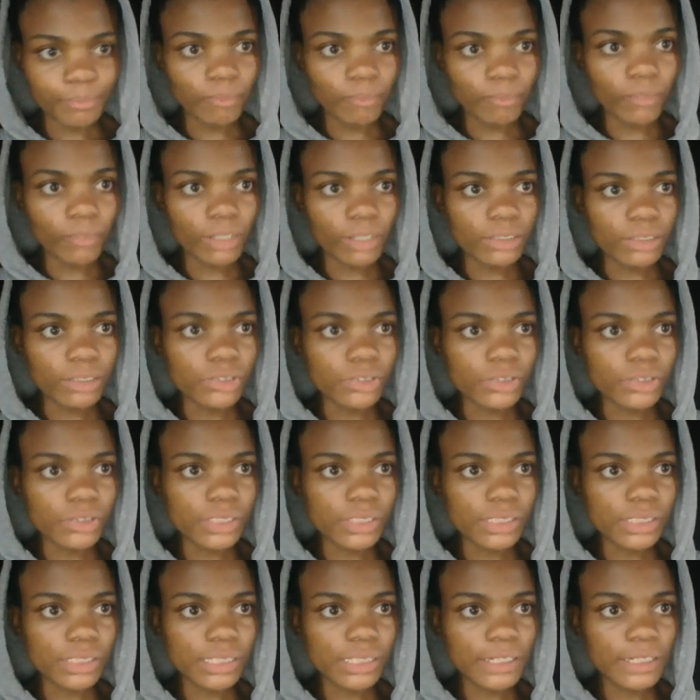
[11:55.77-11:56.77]
as you
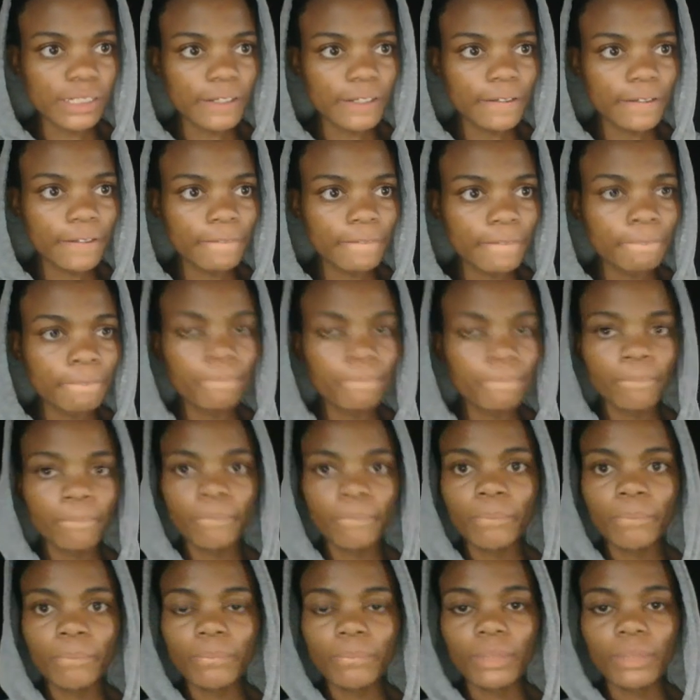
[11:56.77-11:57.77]
see here, you
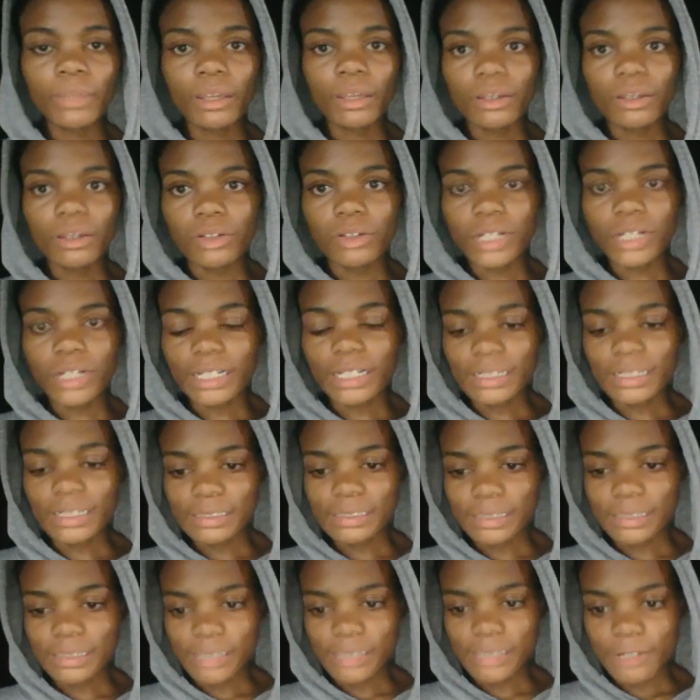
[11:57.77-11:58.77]
can
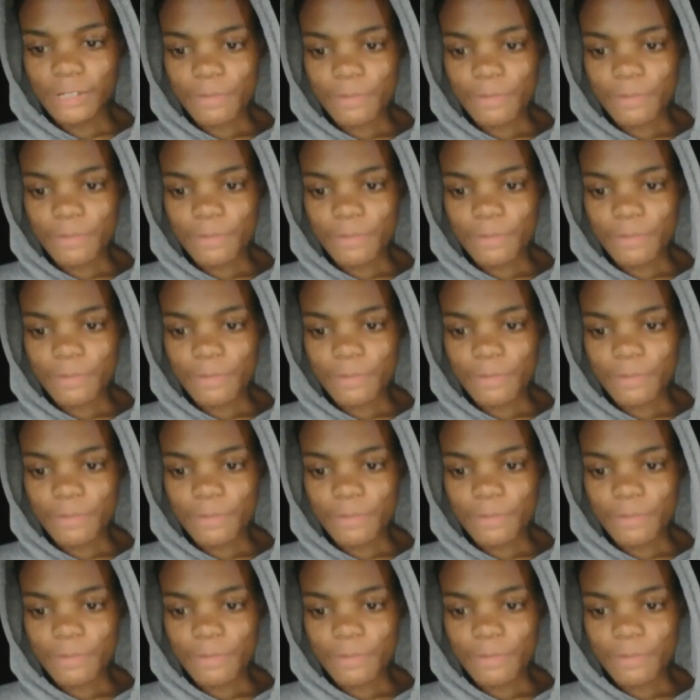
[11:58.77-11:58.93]
access